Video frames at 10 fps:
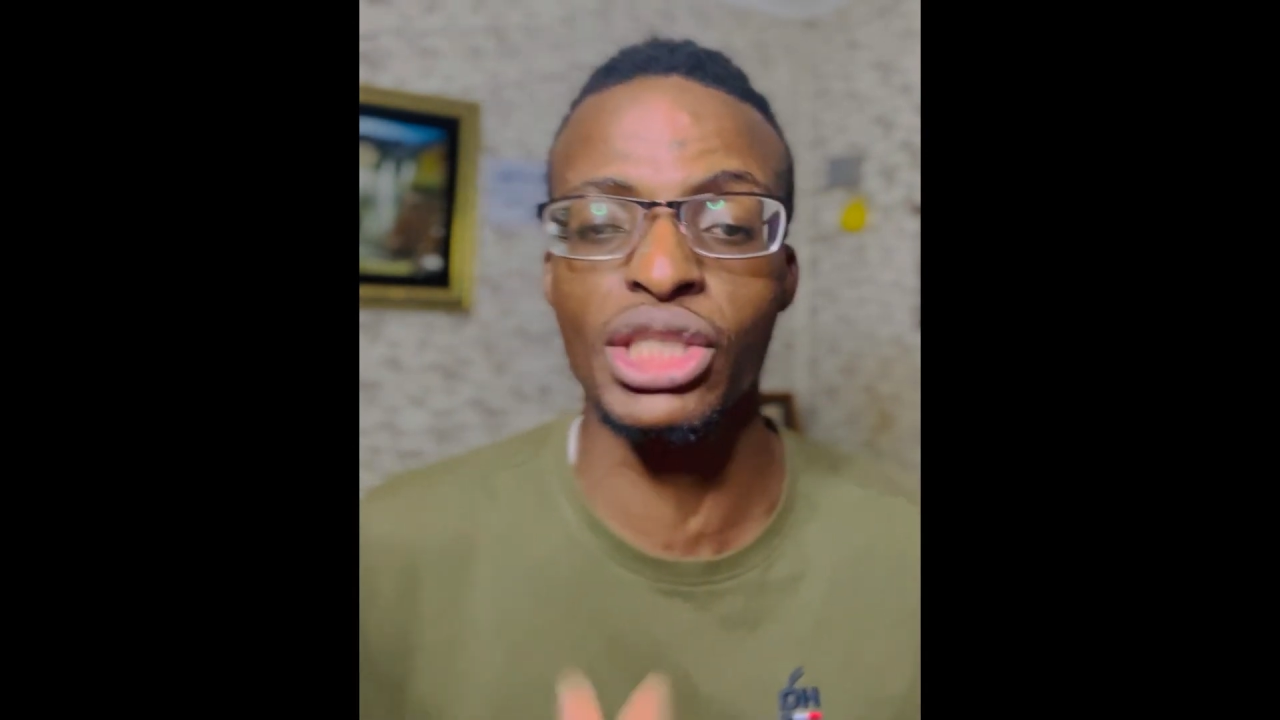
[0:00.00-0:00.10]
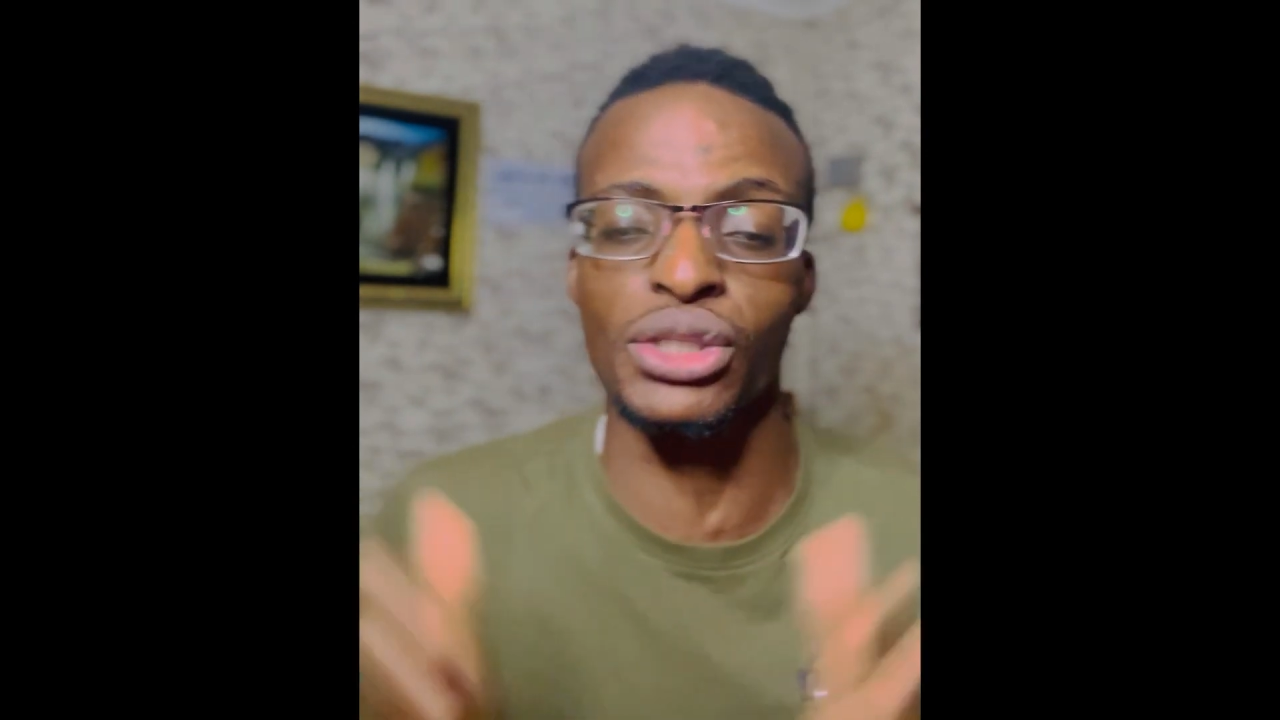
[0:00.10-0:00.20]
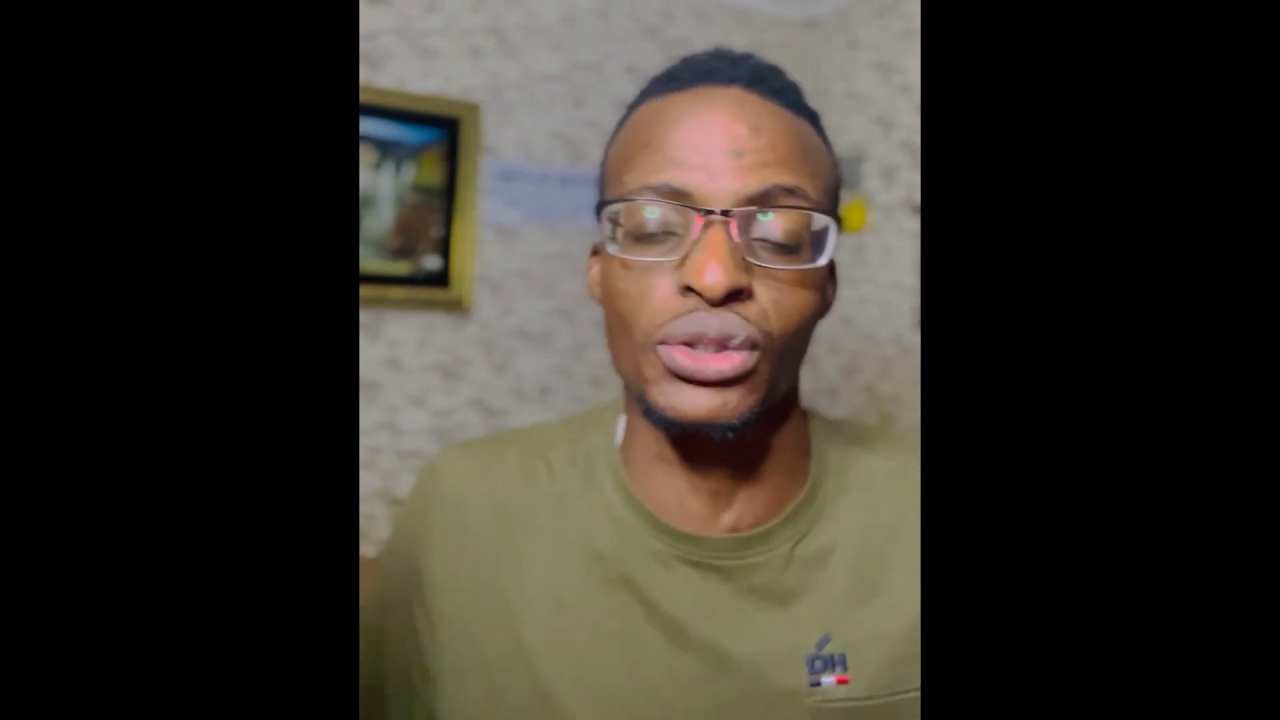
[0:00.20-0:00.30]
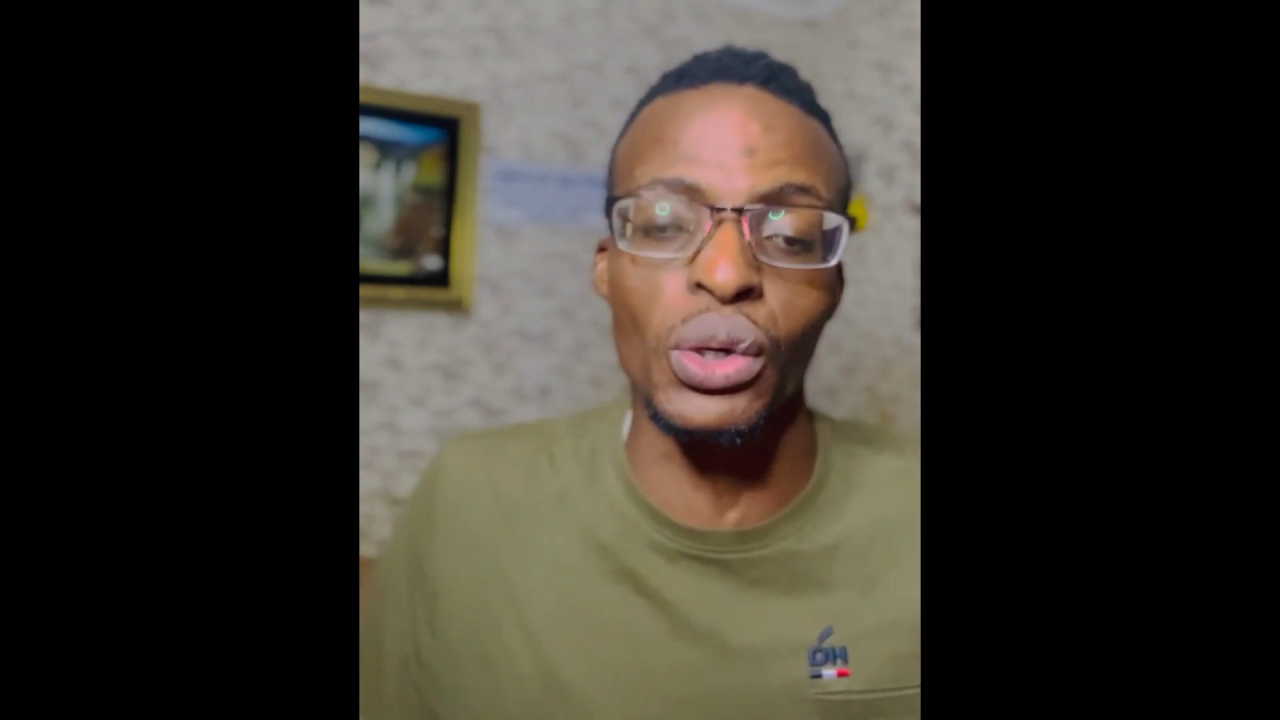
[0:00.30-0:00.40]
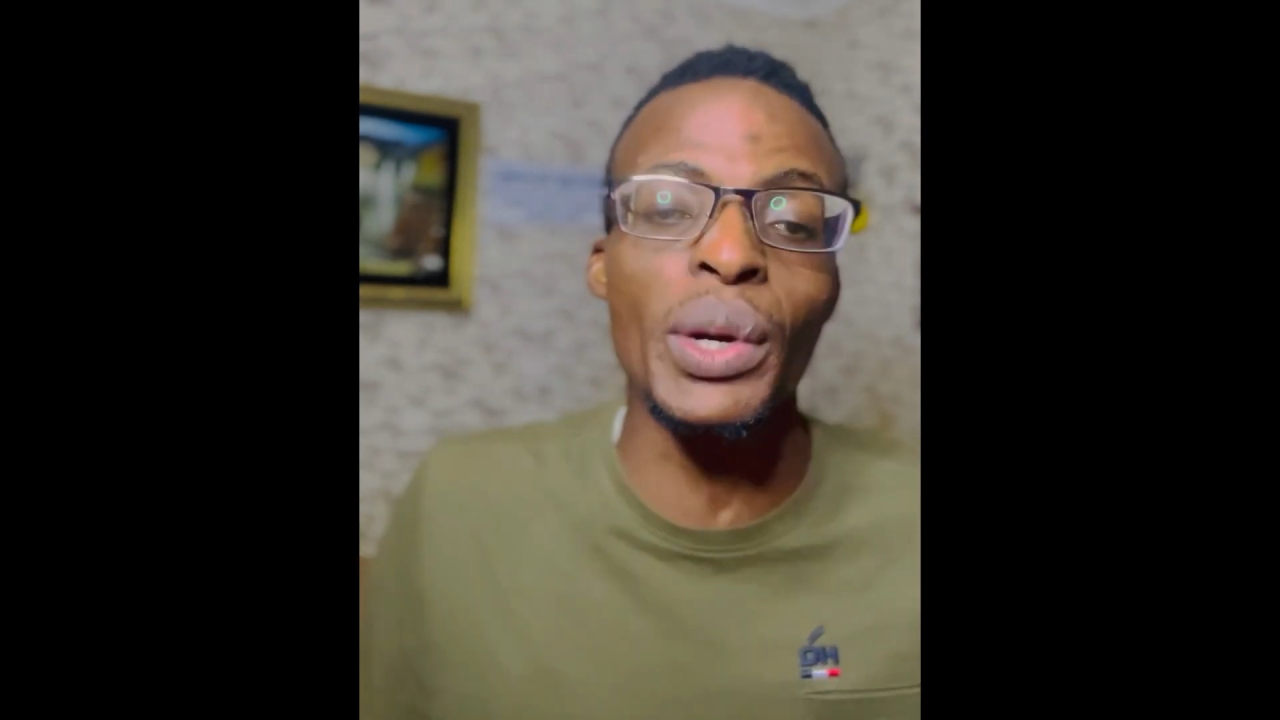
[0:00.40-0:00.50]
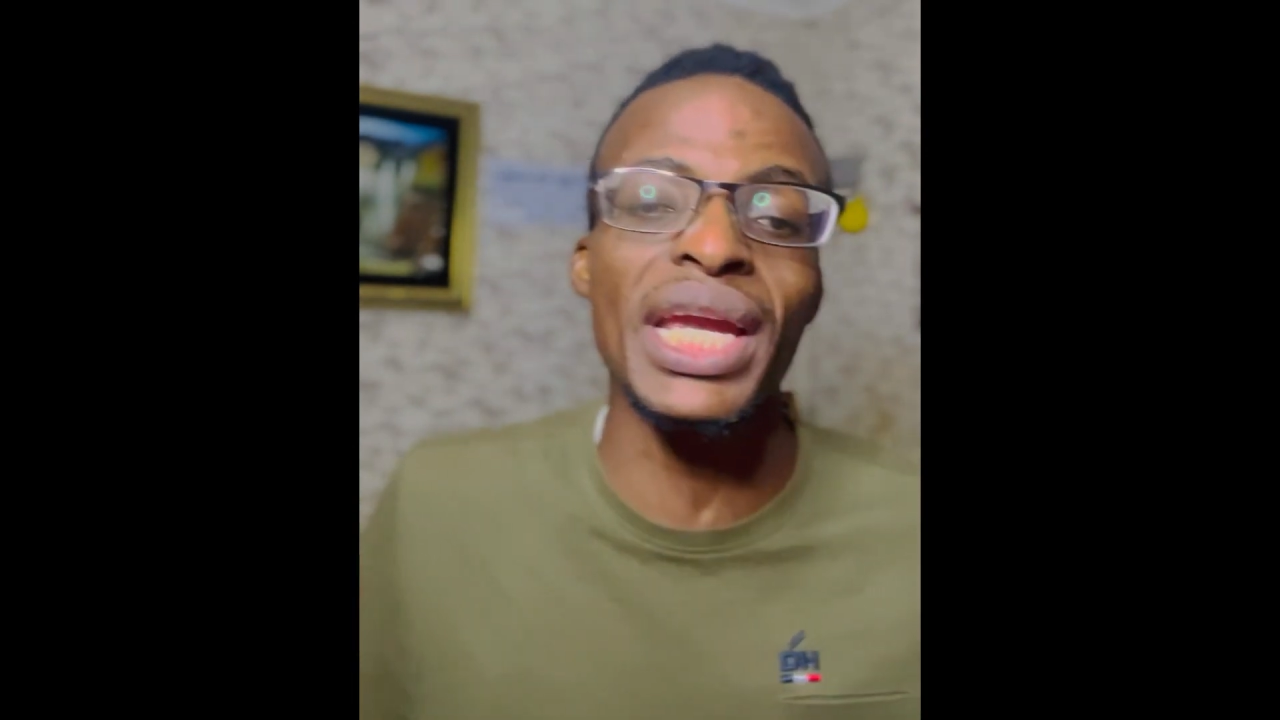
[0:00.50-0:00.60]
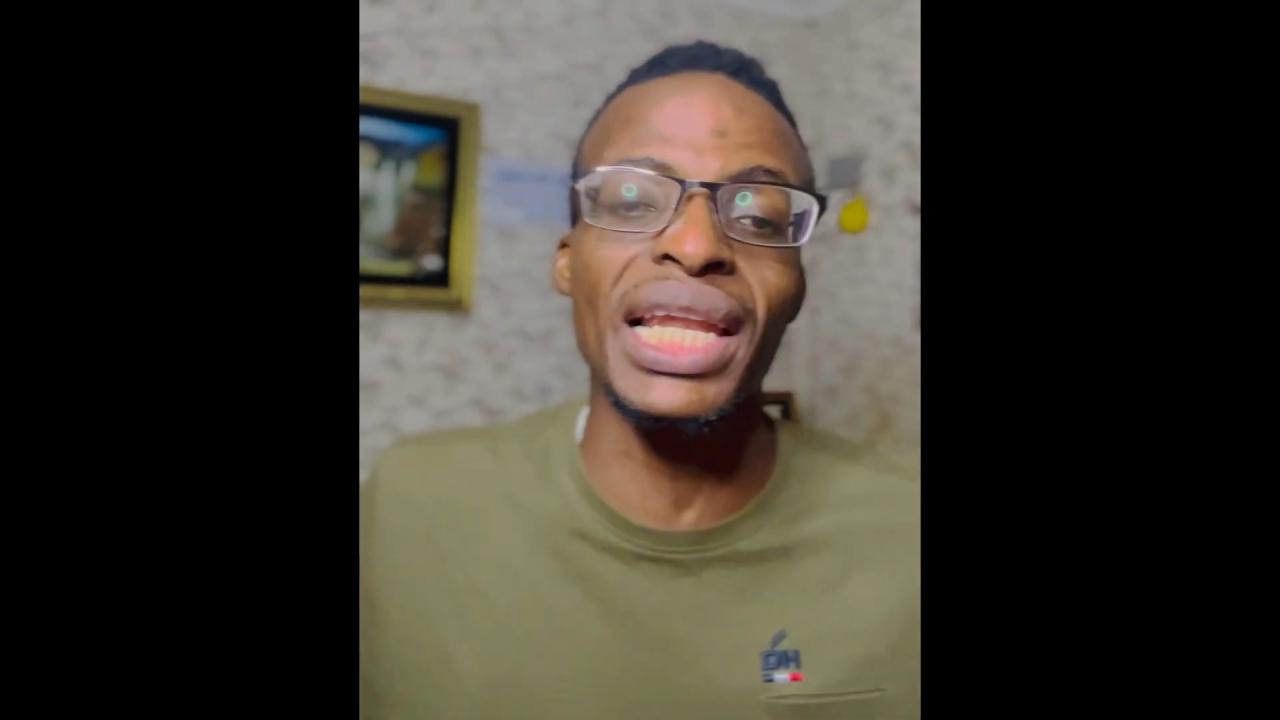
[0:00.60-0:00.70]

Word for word: she's going